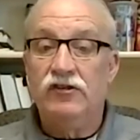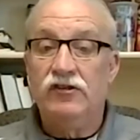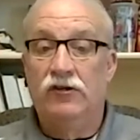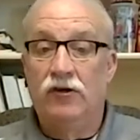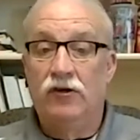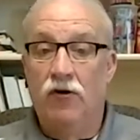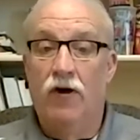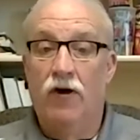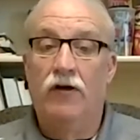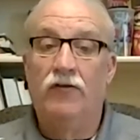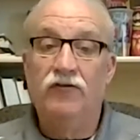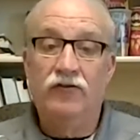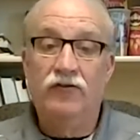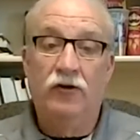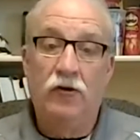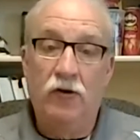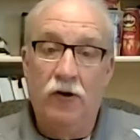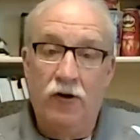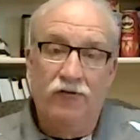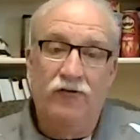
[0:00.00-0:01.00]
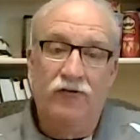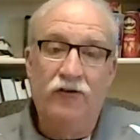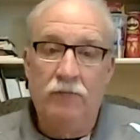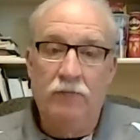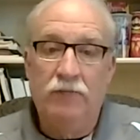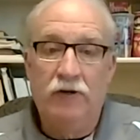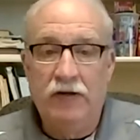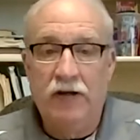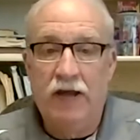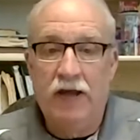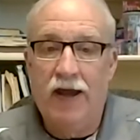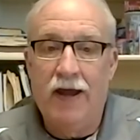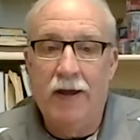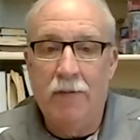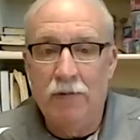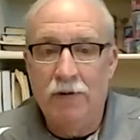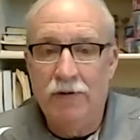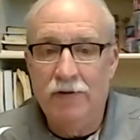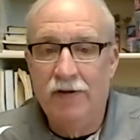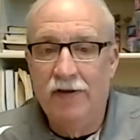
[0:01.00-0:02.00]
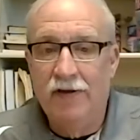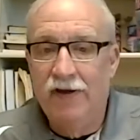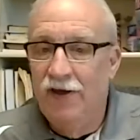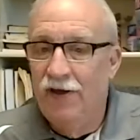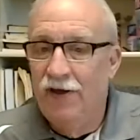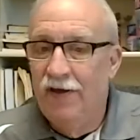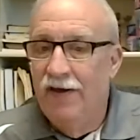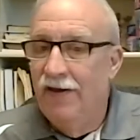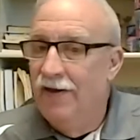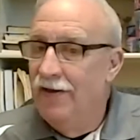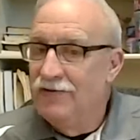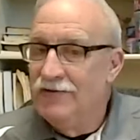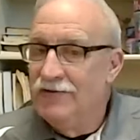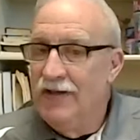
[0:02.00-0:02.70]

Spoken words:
cause to cause something to happen. It's